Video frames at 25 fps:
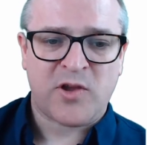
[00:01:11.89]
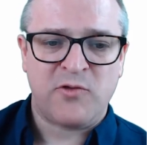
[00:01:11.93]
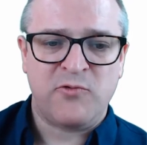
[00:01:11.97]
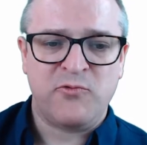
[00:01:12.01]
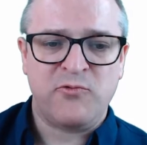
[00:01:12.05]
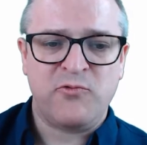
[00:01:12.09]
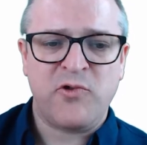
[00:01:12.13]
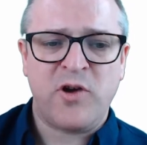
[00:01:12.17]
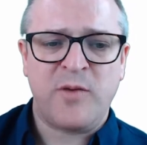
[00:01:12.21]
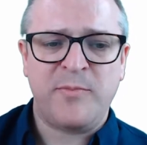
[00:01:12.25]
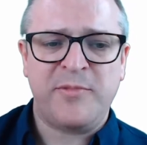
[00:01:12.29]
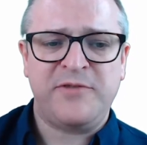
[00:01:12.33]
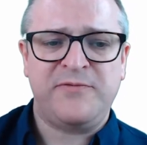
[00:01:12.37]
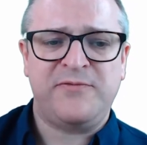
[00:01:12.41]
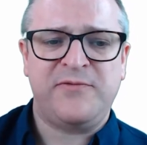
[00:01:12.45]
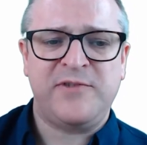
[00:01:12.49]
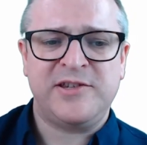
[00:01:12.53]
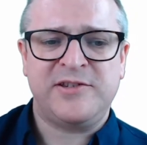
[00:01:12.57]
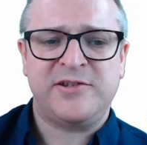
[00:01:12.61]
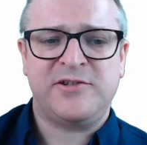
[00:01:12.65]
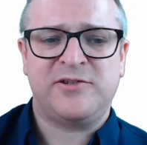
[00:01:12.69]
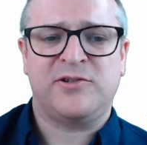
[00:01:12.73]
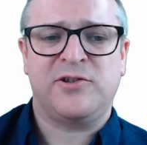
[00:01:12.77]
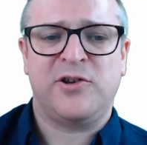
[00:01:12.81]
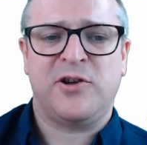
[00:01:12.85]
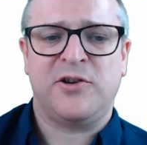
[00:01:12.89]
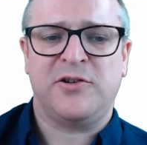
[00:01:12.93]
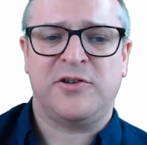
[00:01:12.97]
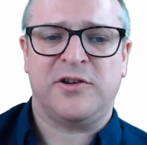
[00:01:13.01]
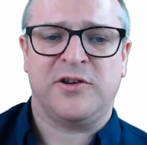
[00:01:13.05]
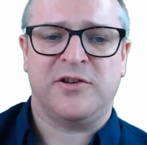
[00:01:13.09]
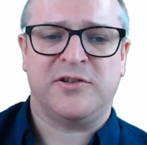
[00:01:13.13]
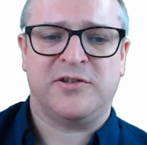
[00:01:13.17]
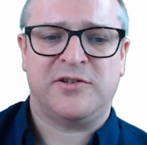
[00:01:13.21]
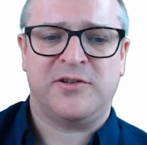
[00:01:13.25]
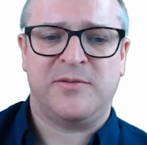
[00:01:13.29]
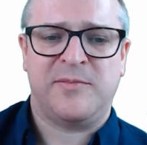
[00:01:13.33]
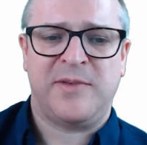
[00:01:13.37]
Robert visits
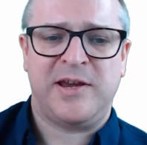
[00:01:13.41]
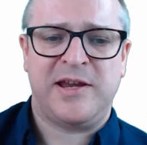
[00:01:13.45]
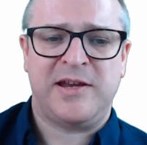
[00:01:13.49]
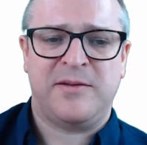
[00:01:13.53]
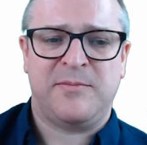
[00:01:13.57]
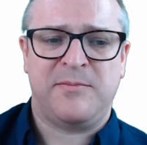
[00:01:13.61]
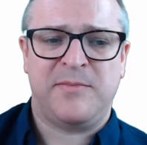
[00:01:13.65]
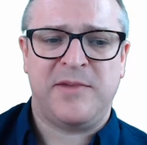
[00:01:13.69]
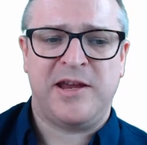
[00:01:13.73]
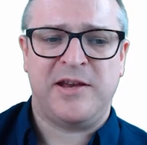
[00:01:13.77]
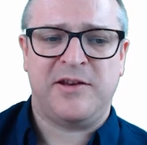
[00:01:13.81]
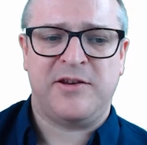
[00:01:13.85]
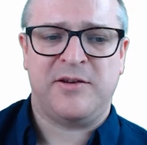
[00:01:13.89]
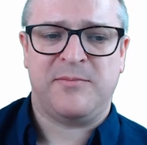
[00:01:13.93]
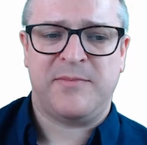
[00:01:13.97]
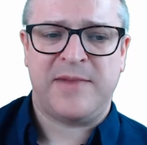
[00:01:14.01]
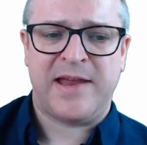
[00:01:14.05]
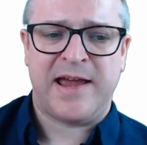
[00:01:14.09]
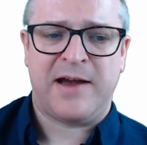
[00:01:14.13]
London to meet a medium.